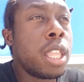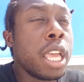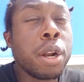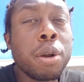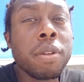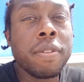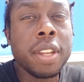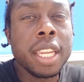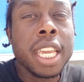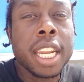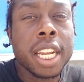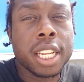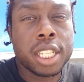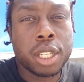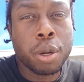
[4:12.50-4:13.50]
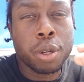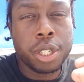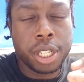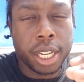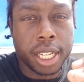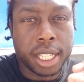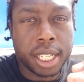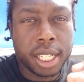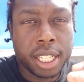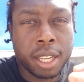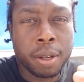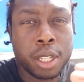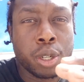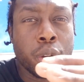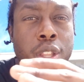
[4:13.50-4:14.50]
they don't even need an associate's
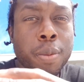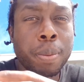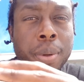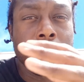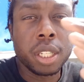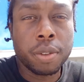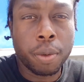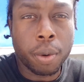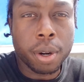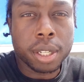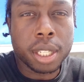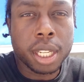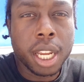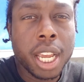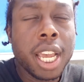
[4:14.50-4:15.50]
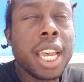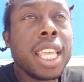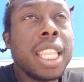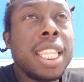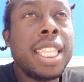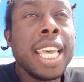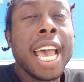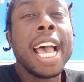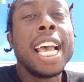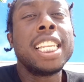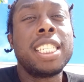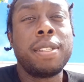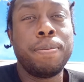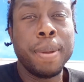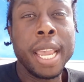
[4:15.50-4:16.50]
to join the police force.
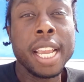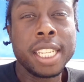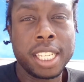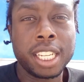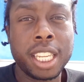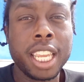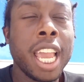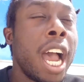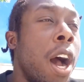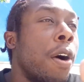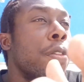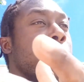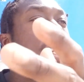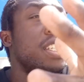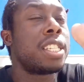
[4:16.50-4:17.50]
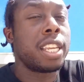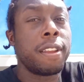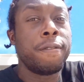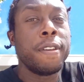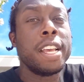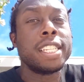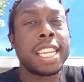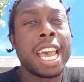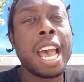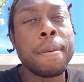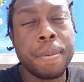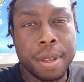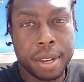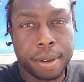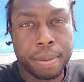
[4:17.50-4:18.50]
That's basically how these events
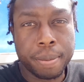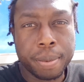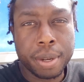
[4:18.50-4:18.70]
happen.